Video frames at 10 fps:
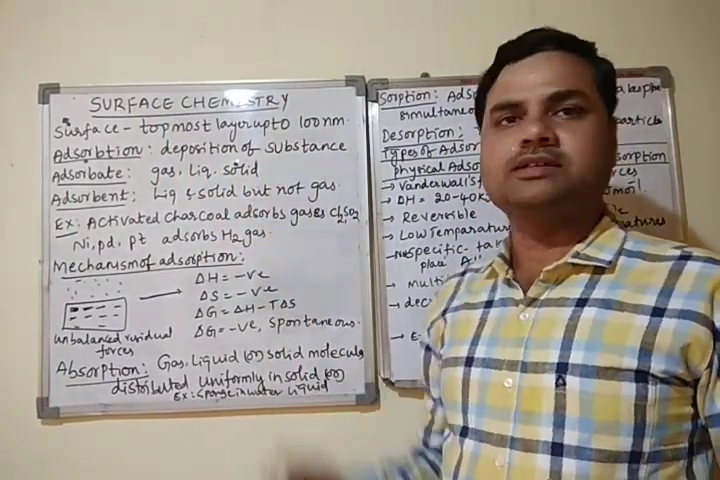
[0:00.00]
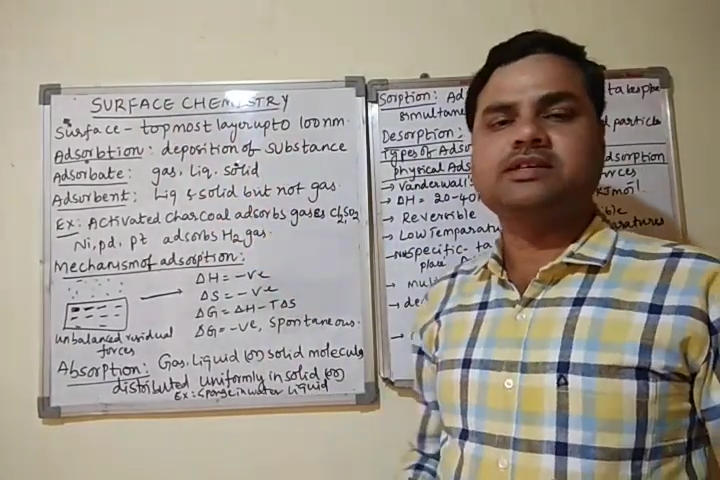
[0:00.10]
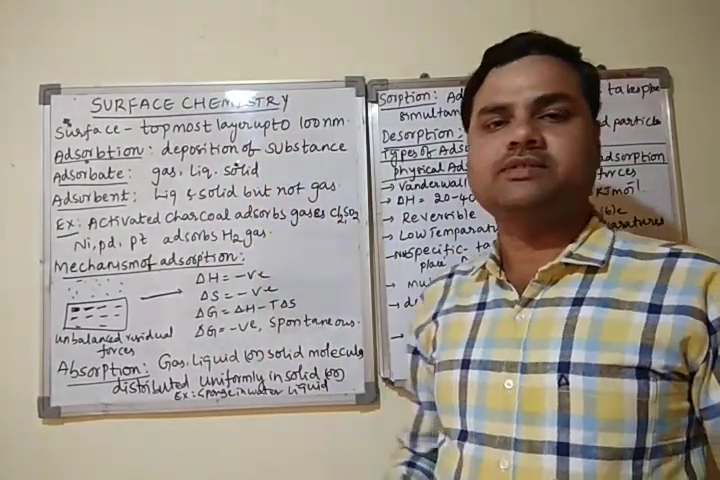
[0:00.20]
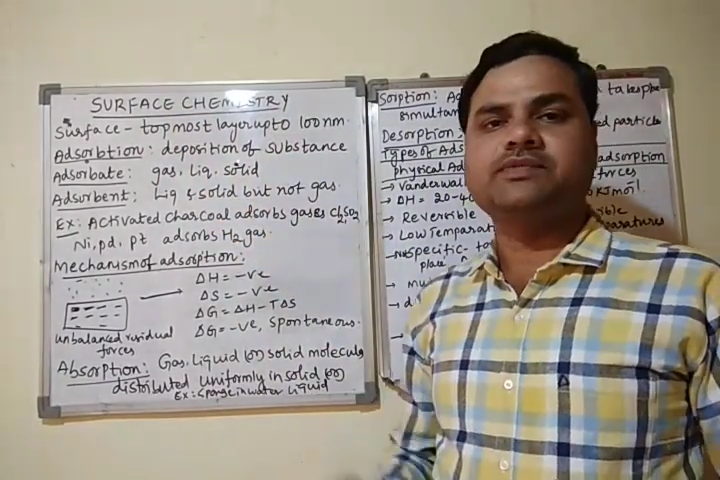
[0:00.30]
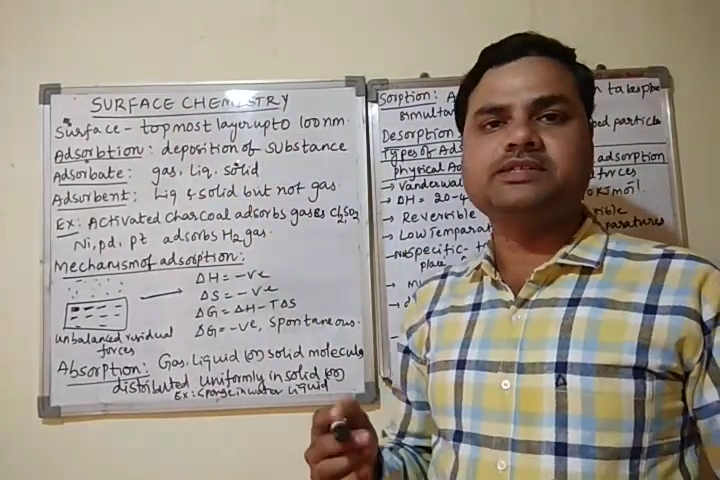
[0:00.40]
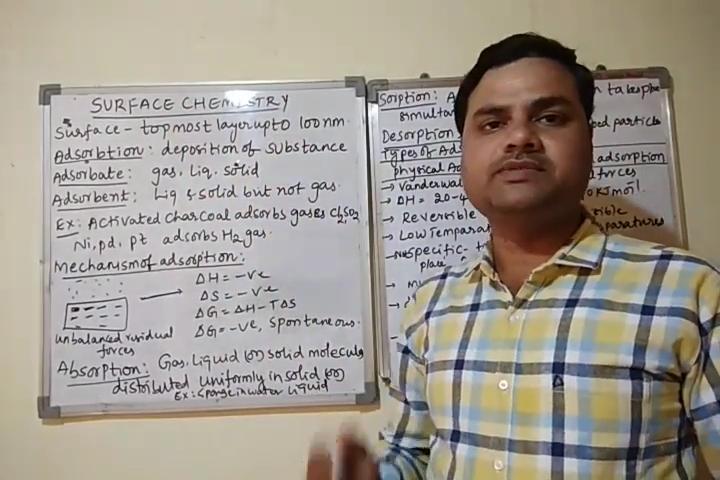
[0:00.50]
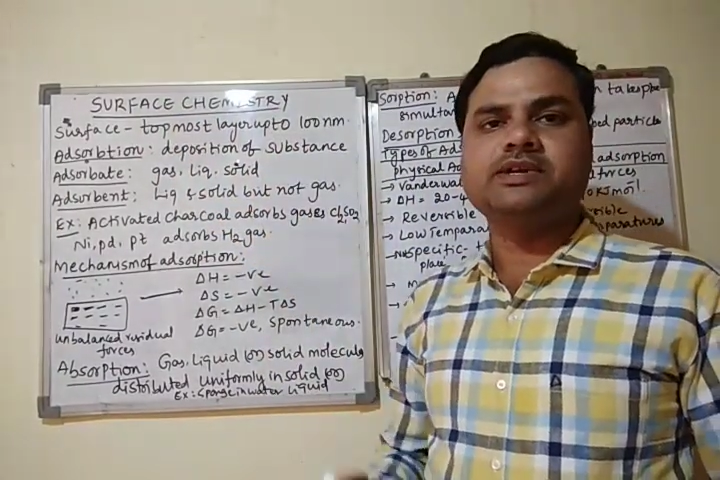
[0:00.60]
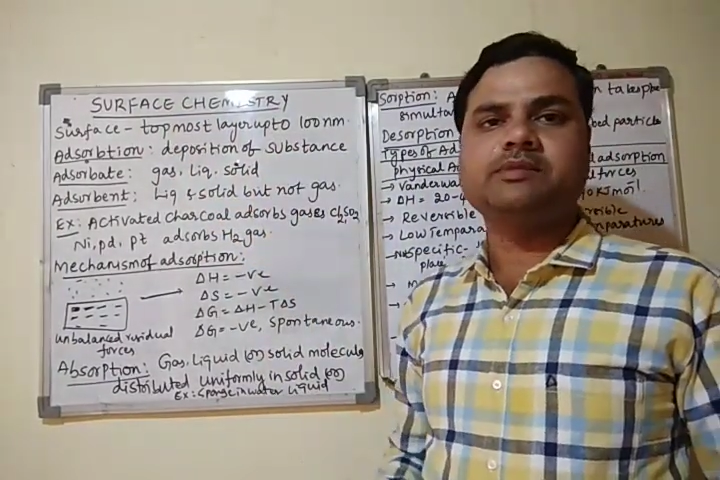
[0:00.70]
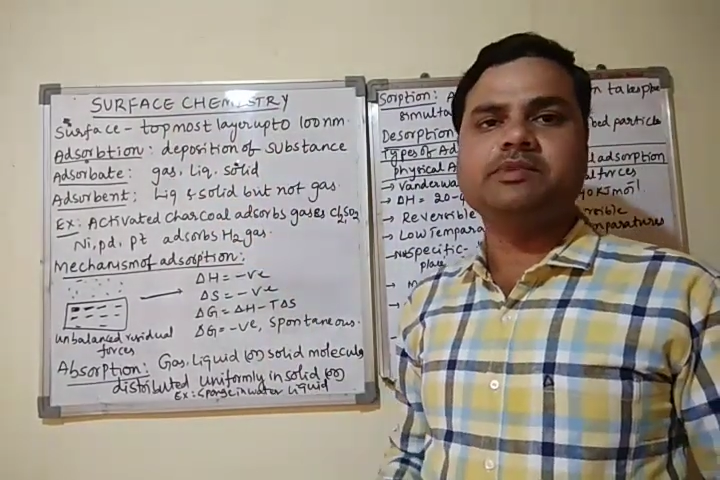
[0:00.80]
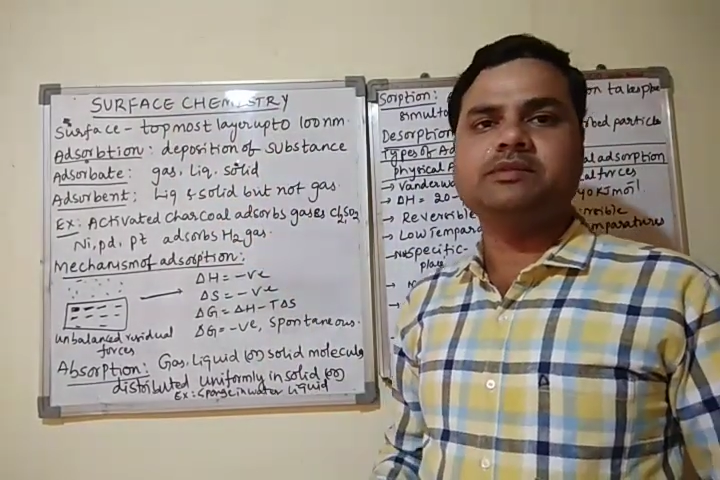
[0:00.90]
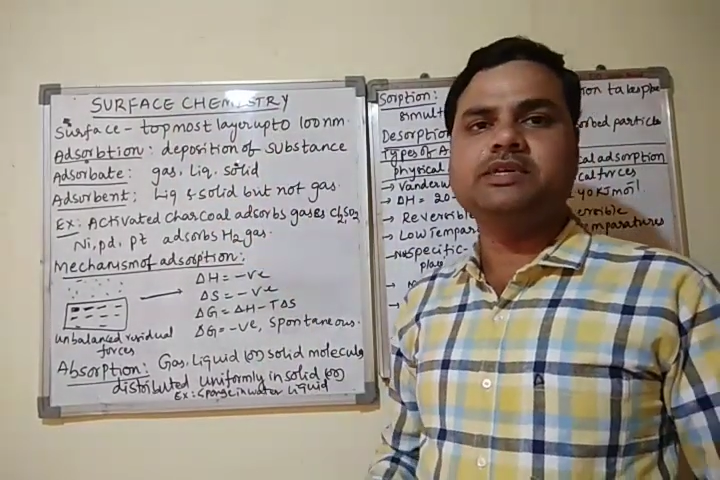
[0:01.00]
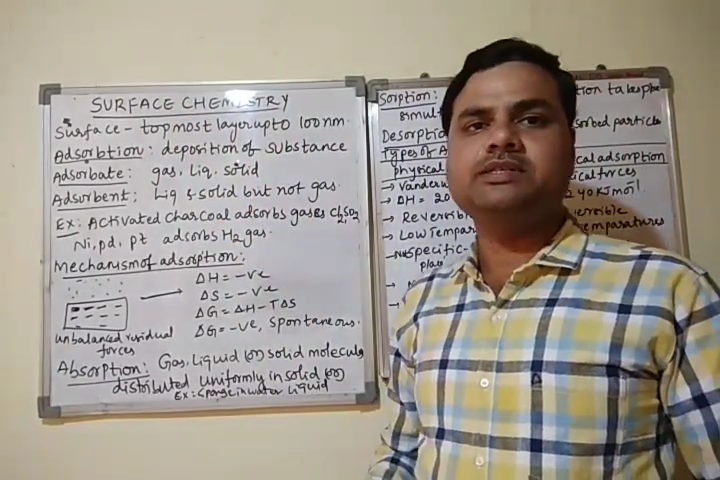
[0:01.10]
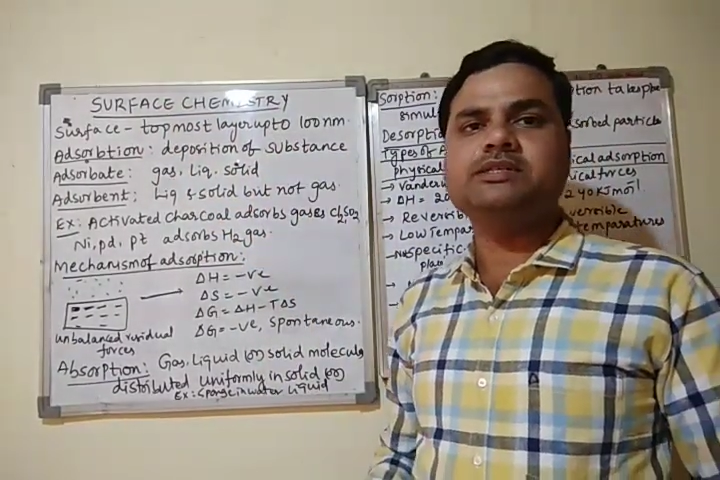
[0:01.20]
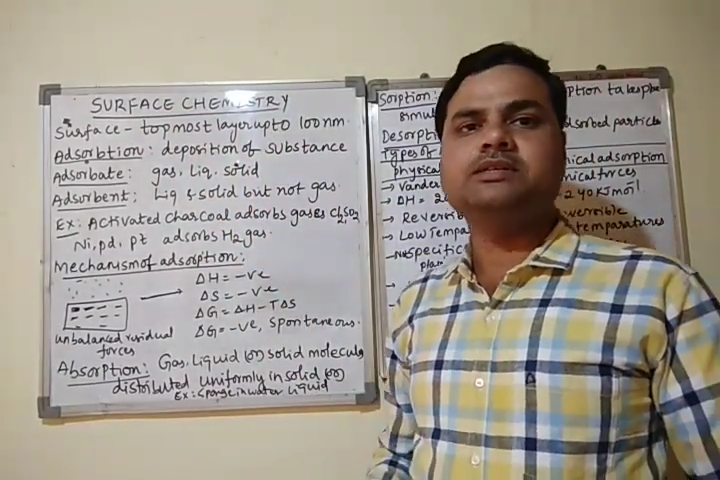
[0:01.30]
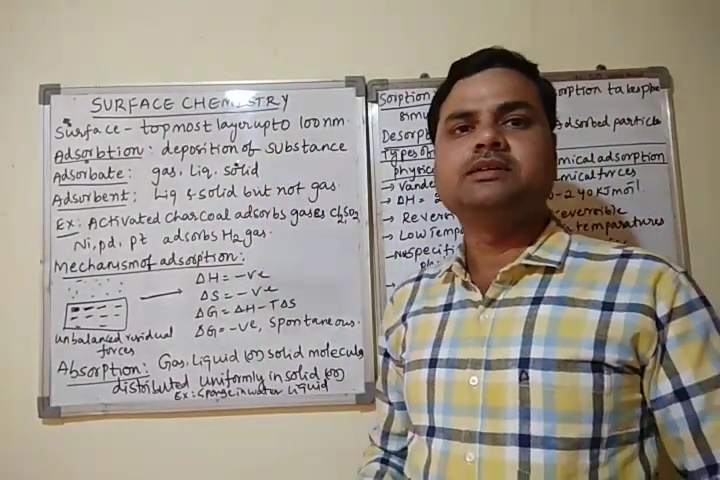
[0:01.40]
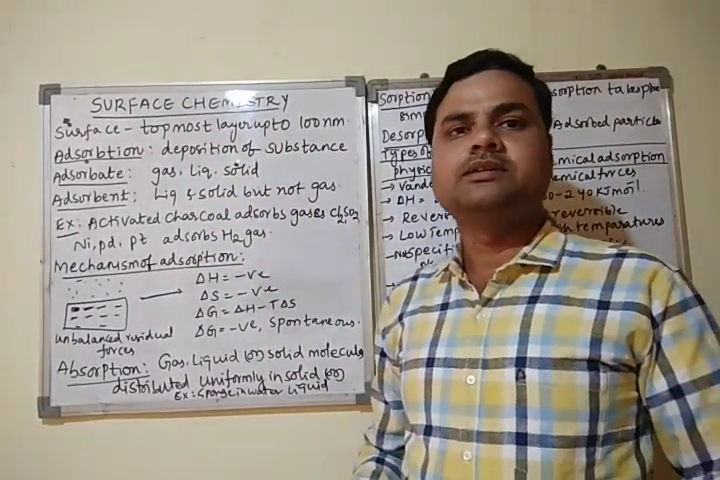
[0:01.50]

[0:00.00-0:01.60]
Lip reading: Surface phenomena means